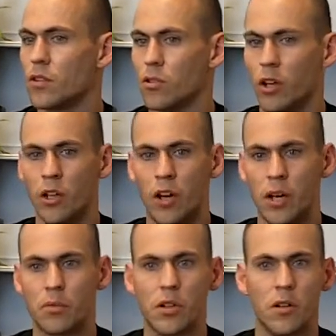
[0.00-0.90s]
So
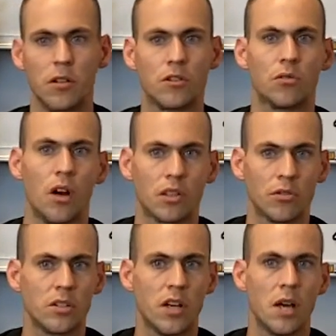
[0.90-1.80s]
hip turns,
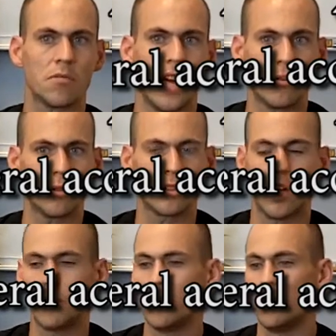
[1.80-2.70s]
crossover steps, lateral
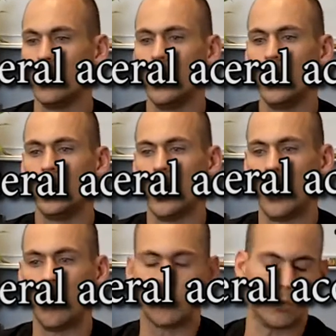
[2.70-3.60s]
shuffle,
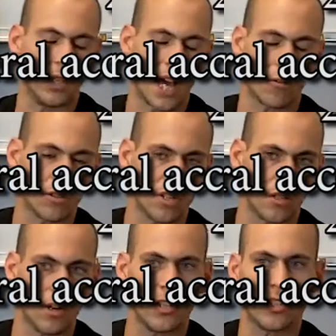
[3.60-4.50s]
which would be lateral
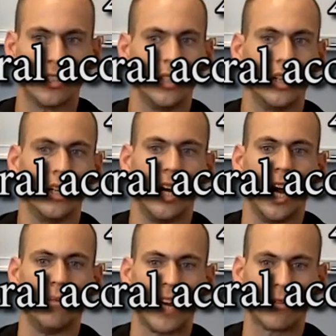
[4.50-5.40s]
acceleration,
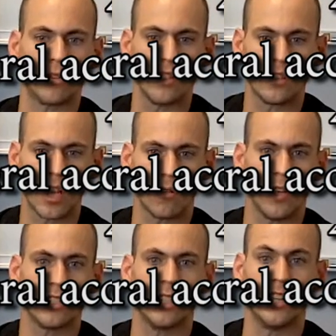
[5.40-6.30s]
lateral
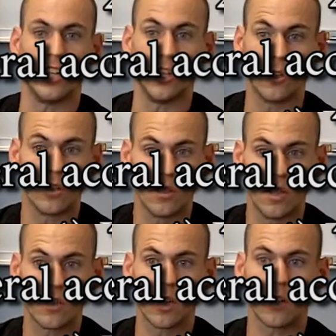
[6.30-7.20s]
deceleration, linear
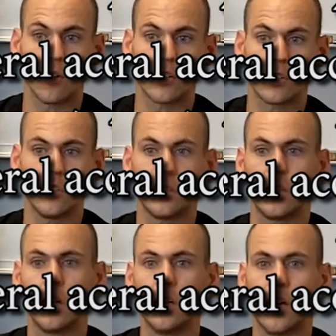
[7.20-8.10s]
deceleration,
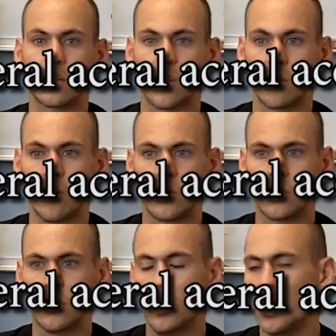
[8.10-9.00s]
and
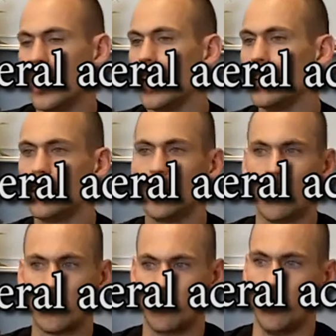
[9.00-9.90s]
acceleration. And you
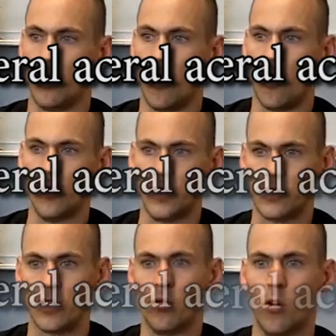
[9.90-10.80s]
don't have to put all
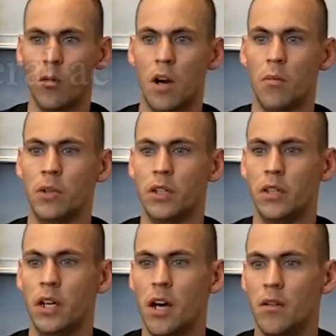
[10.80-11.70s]
these in a warm-up, but
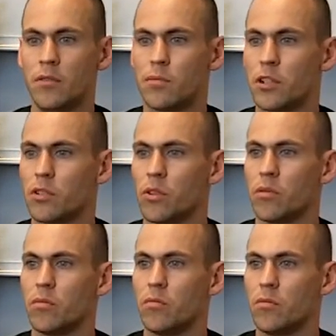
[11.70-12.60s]
especially with